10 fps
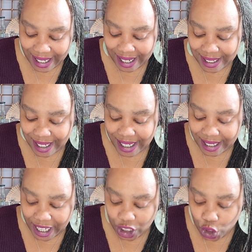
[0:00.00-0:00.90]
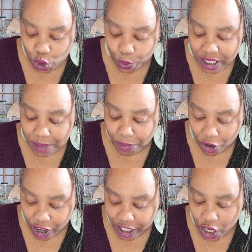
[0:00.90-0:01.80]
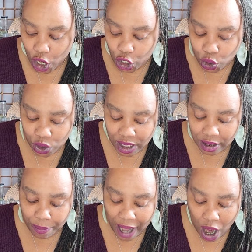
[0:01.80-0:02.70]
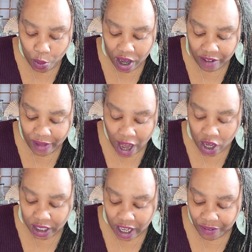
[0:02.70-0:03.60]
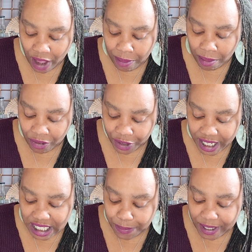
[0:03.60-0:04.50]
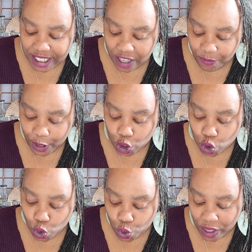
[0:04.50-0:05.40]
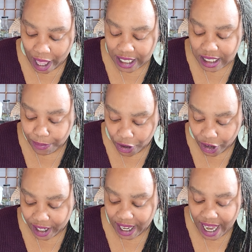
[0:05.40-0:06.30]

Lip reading: It is a connection to a spirit using the power of our love and memories specific to that spirit.